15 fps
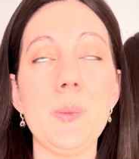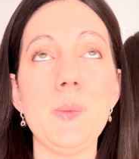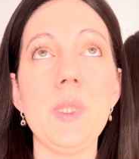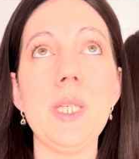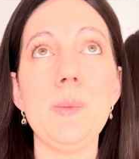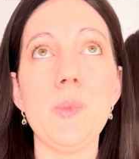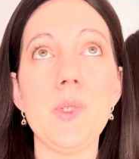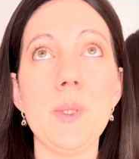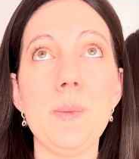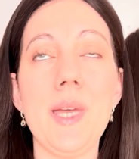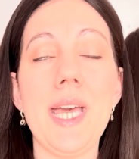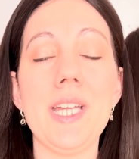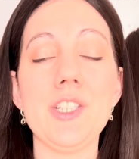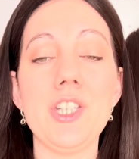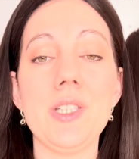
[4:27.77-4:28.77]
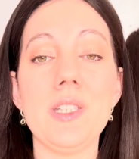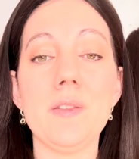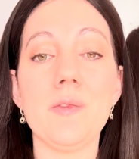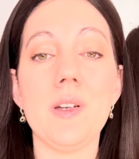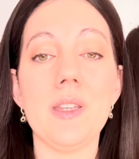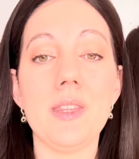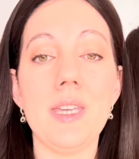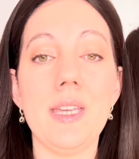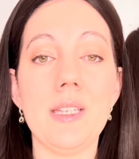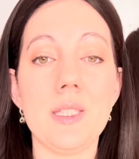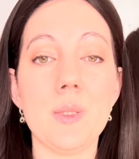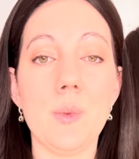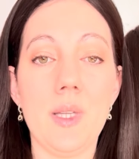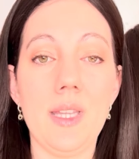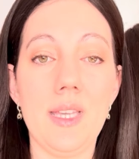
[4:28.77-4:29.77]
people imagine different
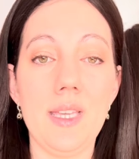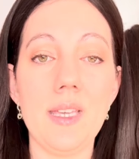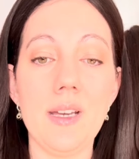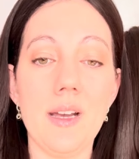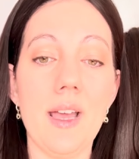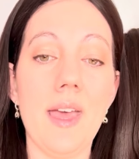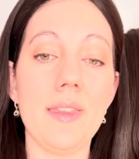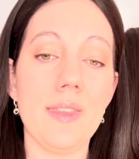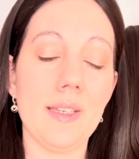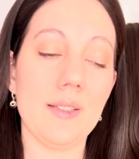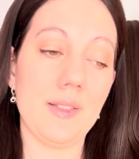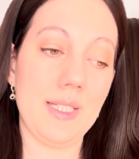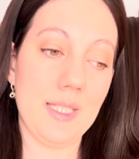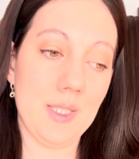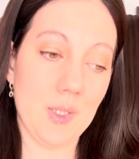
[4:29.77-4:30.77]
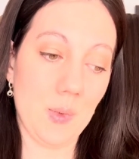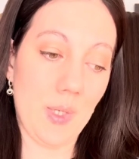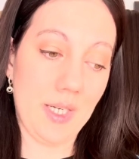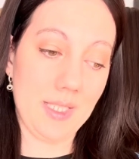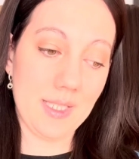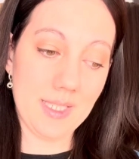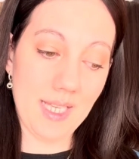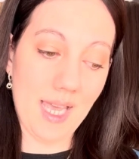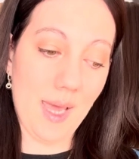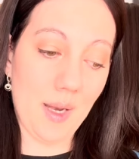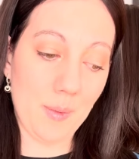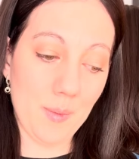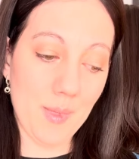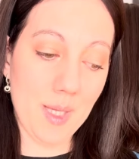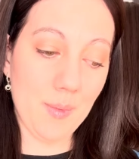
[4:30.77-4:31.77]
things when they hear ethically sourced,
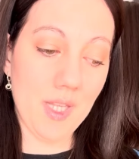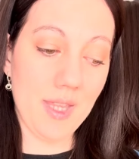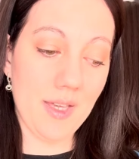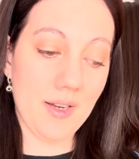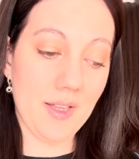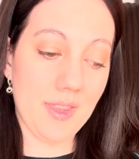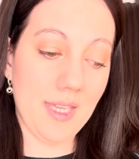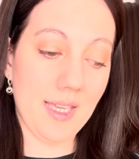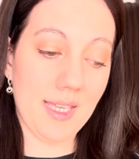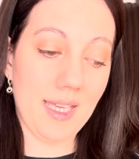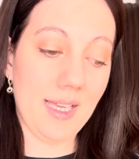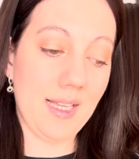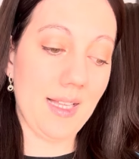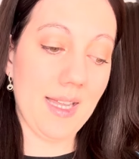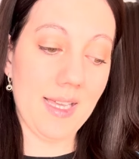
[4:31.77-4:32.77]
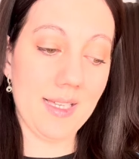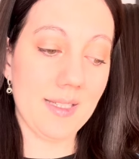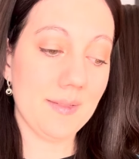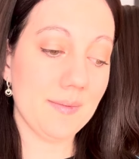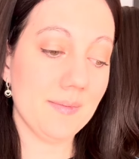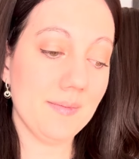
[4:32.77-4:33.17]
and maybe they're thinking like